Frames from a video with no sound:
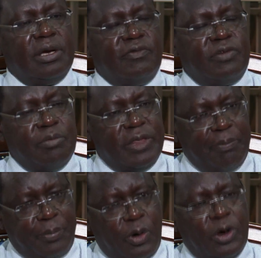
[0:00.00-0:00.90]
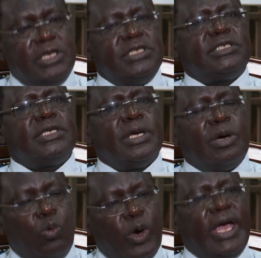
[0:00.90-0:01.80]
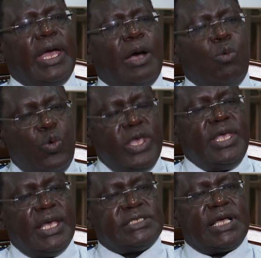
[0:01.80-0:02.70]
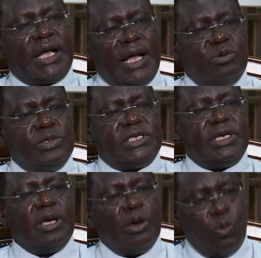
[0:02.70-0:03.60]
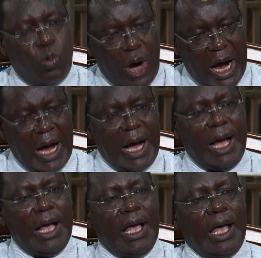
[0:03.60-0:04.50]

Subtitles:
from the point where we as a county were